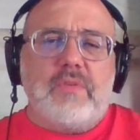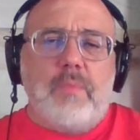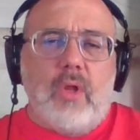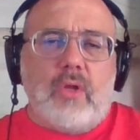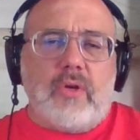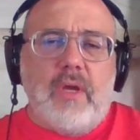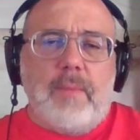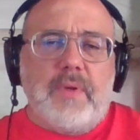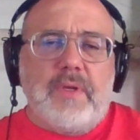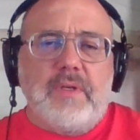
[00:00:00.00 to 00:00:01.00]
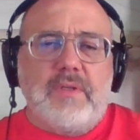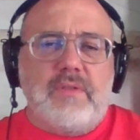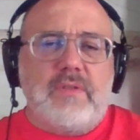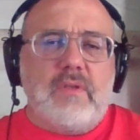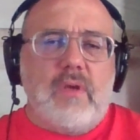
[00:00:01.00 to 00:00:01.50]
smaller
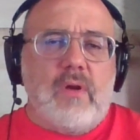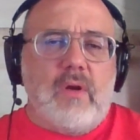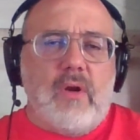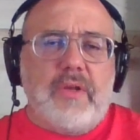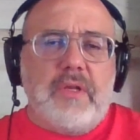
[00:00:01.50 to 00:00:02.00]
companies are